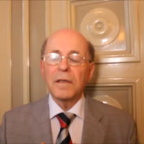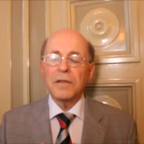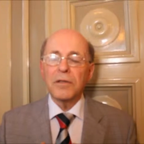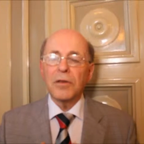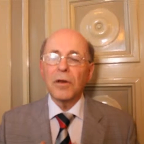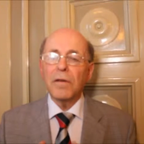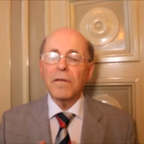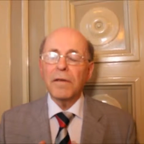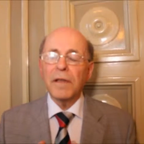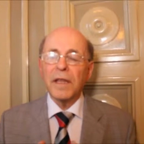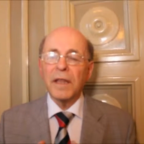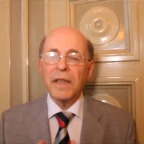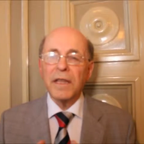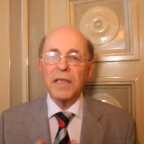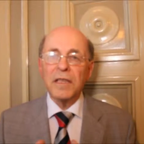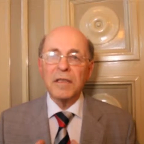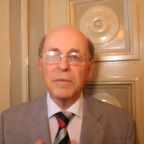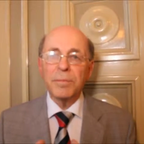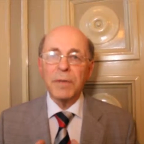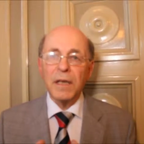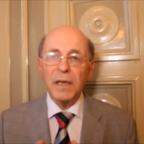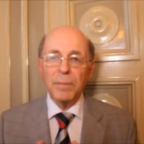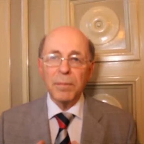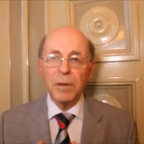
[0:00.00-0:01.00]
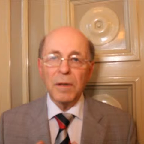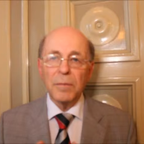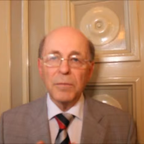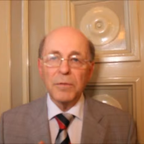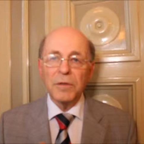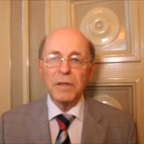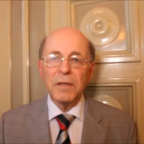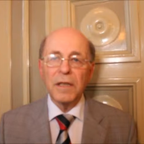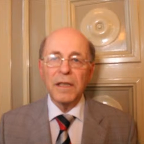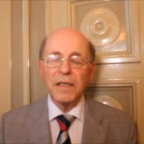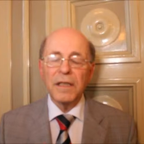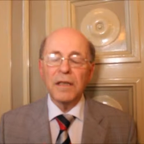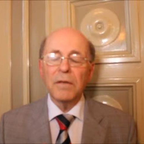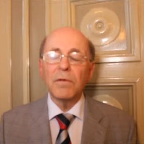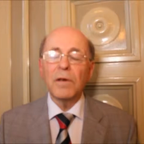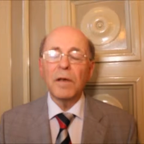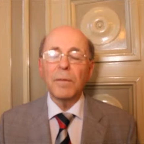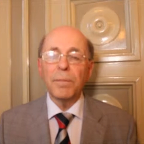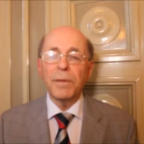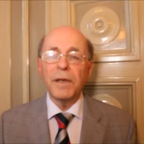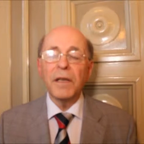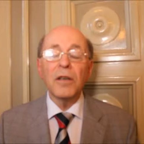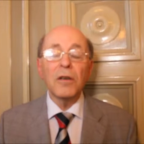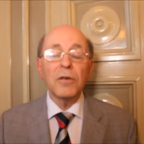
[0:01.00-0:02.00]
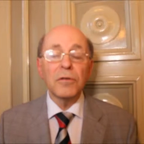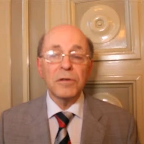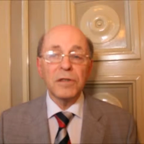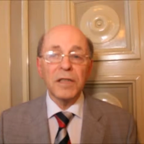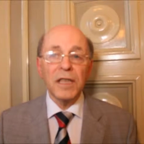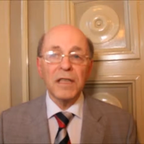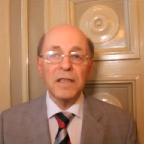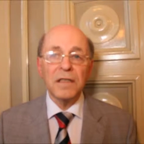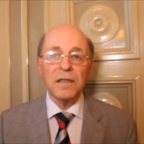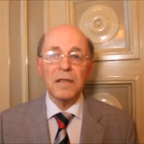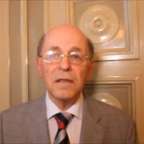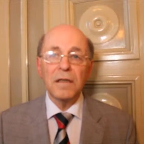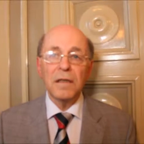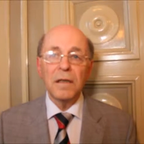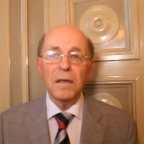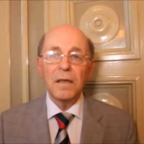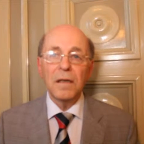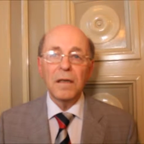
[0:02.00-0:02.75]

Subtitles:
solving these problems, there will be no trust.